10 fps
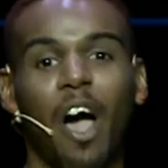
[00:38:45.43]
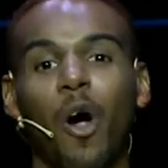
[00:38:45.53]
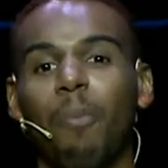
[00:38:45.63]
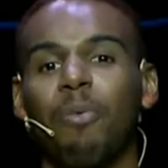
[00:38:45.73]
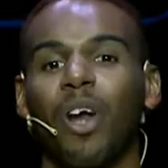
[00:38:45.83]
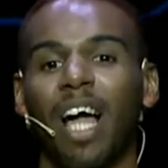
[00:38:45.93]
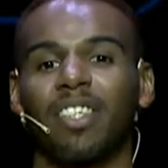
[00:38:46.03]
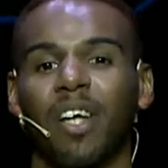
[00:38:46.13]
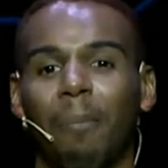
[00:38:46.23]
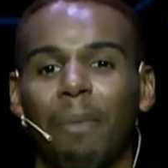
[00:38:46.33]
I hope you
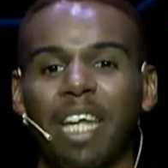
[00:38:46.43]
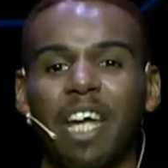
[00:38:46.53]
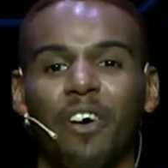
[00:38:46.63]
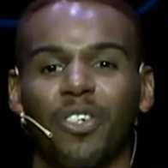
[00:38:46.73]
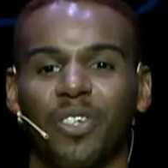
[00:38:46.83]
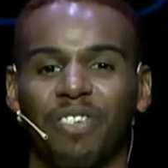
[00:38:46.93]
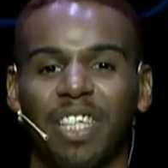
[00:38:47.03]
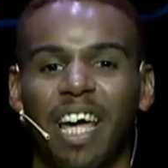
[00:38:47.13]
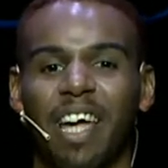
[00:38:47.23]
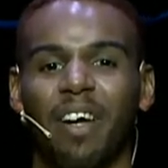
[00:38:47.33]
liked our main heroes of
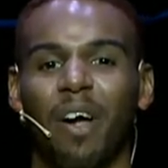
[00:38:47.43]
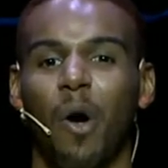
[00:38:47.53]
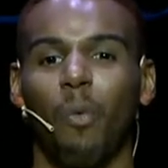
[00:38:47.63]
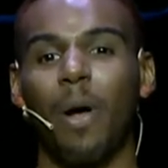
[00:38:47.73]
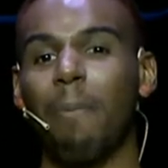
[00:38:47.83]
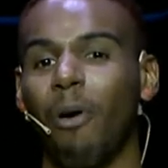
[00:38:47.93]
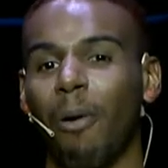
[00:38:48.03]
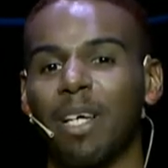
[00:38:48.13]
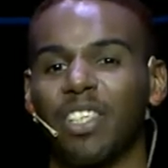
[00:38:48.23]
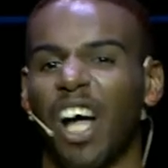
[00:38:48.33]
the day. We
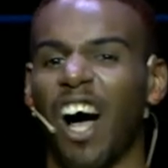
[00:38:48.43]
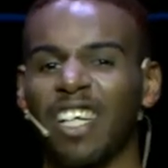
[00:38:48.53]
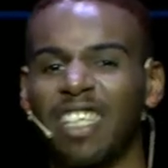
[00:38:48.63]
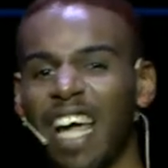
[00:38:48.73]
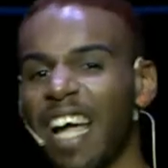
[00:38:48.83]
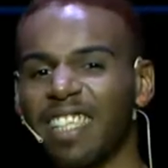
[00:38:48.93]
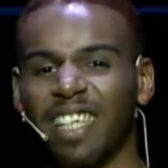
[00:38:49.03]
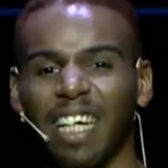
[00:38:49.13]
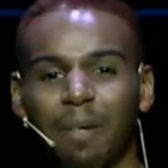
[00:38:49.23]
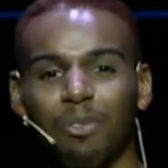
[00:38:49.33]
promise our Dare
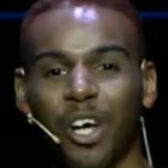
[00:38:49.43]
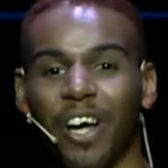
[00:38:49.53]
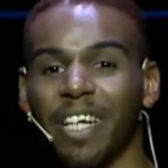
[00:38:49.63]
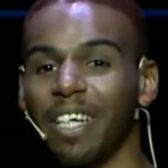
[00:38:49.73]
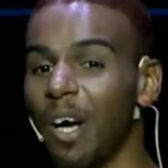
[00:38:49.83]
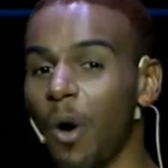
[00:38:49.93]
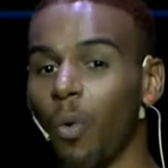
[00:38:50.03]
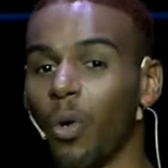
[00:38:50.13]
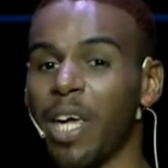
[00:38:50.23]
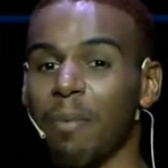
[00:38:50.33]
to Leap journey
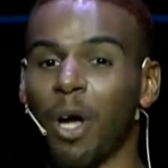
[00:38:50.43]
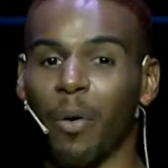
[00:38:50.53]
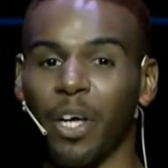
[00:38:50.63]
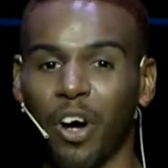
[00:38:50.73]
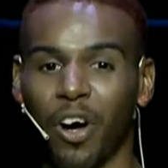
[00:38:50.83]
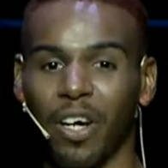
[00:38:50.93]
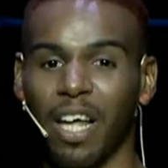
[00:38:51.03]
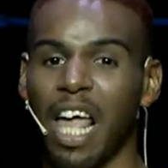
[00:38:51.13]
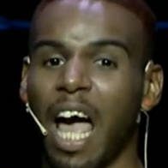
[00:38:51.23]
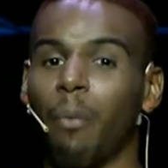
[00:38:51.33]
will keep going on
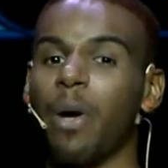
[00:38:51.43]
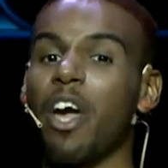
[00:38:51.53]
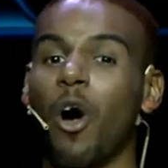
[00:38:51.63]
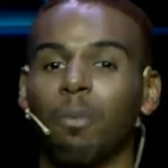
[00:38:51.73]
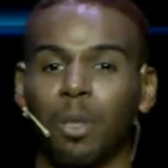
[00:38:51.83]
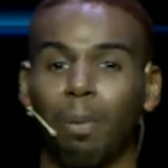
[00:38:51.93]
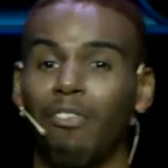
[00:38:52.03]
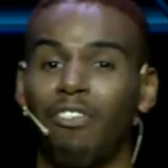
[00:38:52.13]
and we hope to